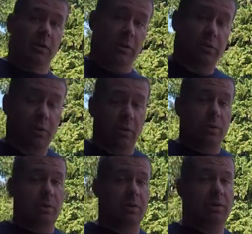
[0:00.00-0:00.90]

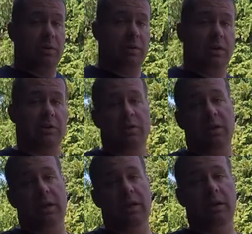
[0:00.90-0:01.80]
So I took
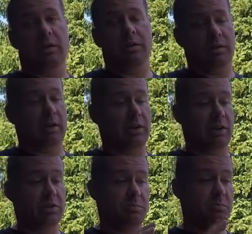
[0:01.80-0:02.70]
it in.
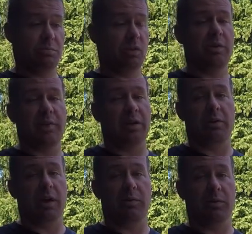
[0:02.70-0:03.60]
I just pulled the
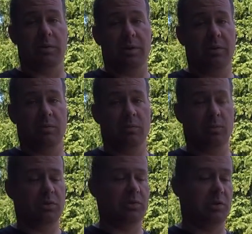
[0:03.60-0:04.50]
fender off. It
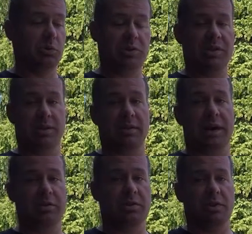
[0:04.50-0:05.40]
was loosely
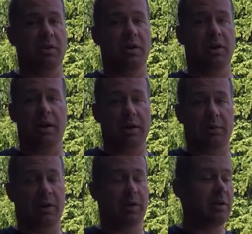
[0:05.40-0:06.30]
attached to the car
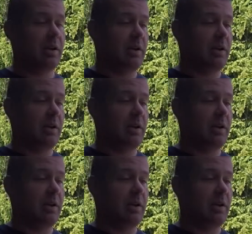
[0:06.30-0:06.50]
anyway.